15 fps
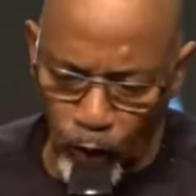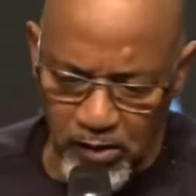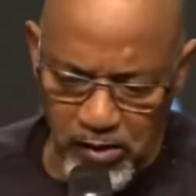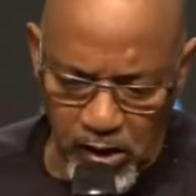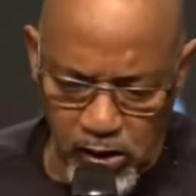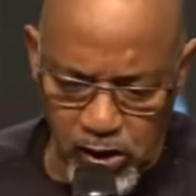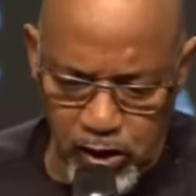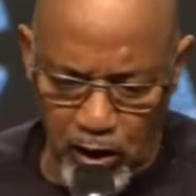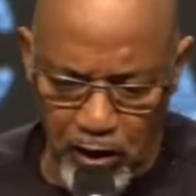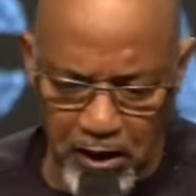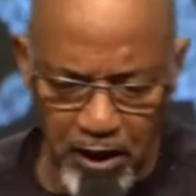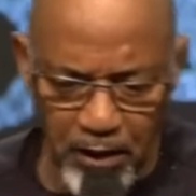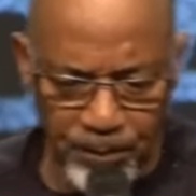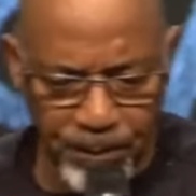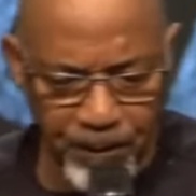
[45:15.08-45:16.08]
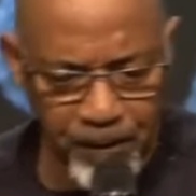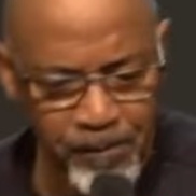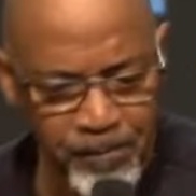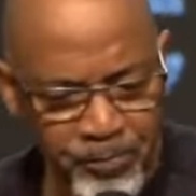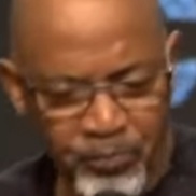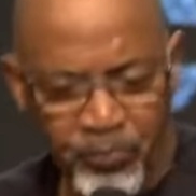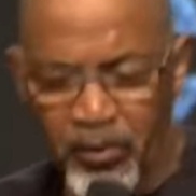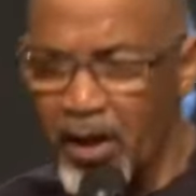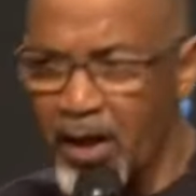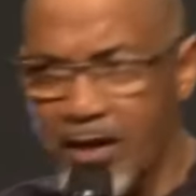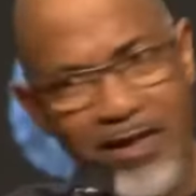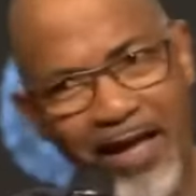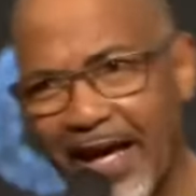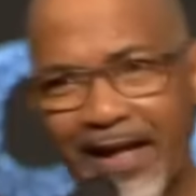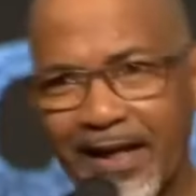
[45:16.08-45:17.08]
was asleep,
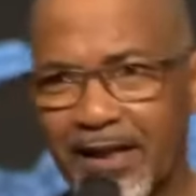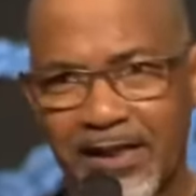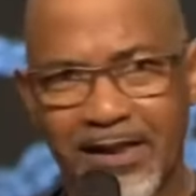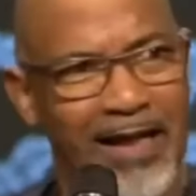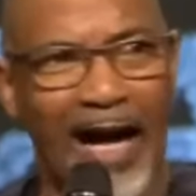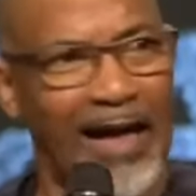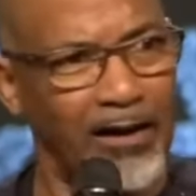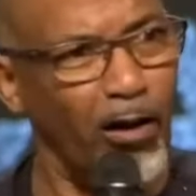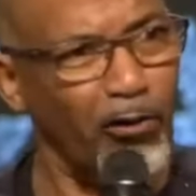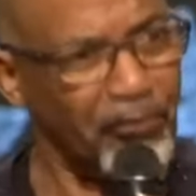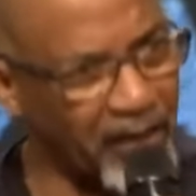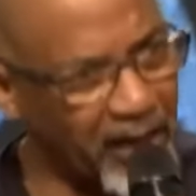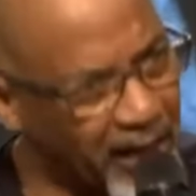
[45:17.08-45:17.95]
they cut off